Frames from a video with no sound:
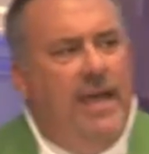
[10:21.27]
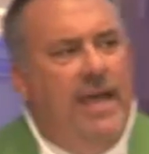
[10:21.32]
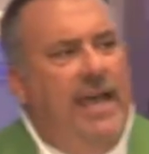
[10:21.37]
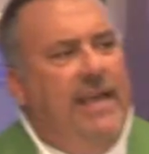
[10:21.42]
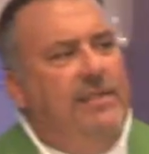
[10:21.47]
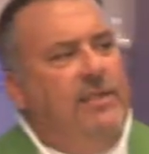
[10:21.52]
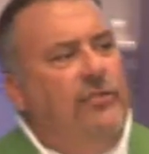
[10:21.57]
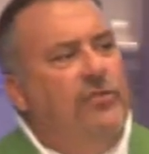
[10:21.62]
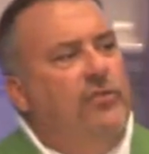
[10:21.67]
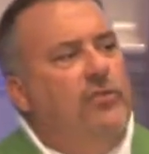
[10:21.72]

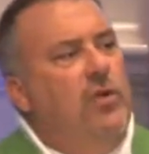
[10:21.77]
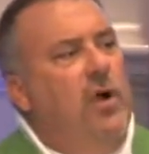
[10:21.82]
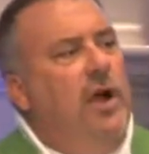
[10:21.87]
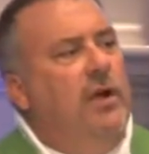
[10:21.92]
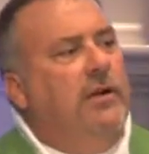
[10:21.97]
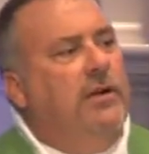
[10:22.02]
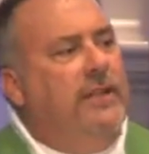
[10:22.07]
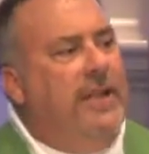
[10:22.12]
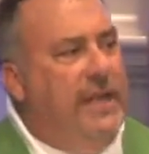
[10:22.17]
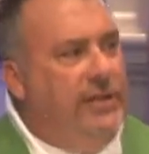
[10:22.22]
and the
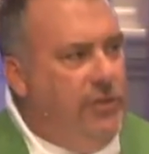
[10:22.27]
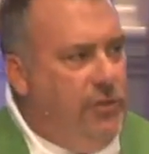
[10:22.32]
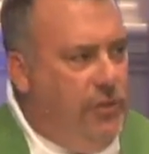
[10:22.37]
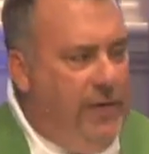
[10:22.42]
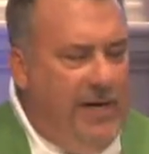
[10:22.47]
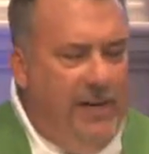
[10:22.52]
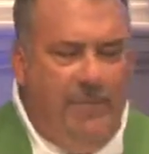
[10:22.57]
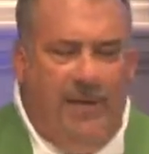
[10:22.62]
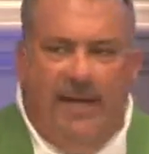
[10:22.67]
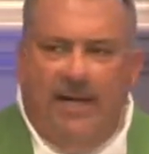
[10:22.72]
stronger that
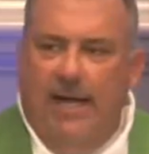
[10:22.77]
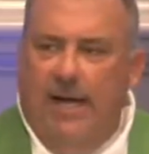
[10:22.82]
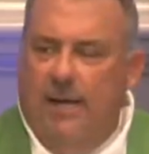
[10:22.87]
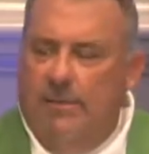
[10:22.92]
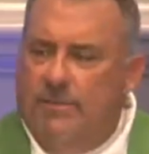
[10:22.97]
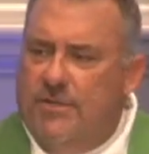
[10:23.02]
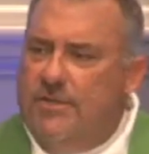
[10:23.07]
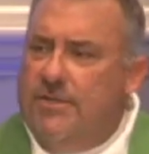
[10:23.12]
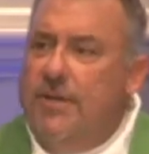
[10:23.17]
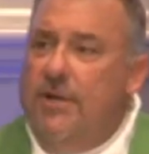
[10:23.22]
tree
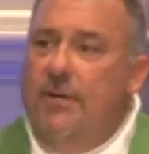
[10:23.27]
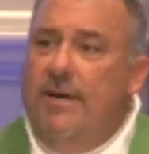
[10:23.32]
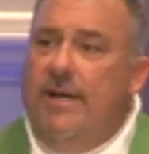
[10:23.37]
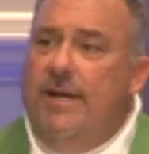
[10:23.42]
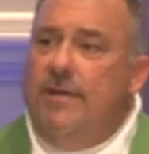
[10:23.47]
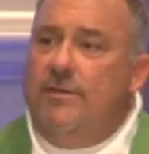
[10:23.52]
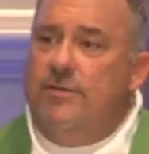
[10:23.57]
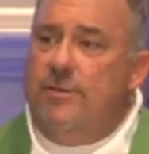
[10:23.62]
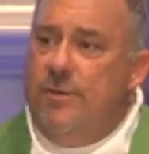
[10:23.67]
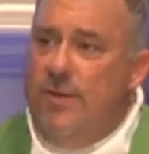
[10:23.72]
becomes. So it
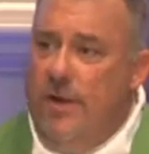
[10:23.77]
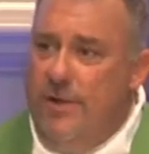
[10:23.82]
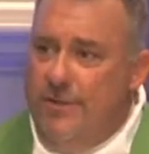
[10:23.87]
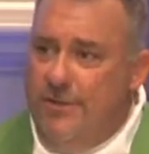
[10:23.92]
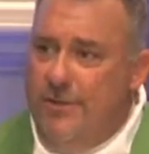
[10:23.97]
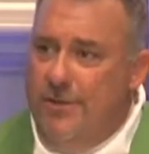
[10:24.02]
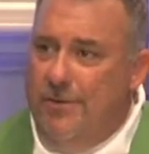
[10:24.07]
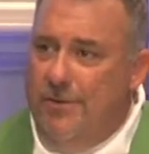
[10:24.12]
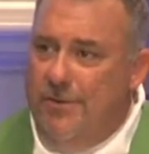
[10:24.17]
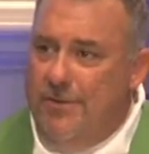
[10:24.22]
is with our
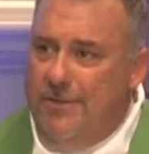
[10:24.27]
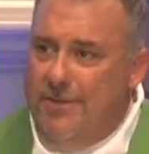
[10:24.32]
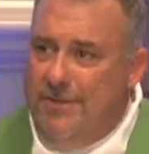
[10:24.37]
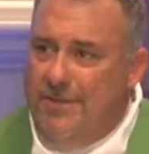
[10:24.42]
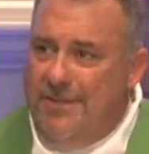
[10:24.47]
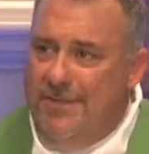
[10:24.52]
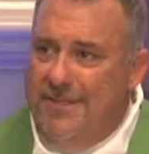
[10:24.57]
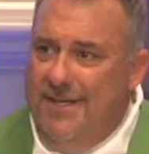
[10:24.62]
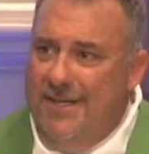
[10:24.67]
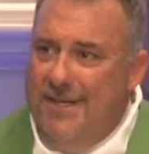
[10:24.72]
souls.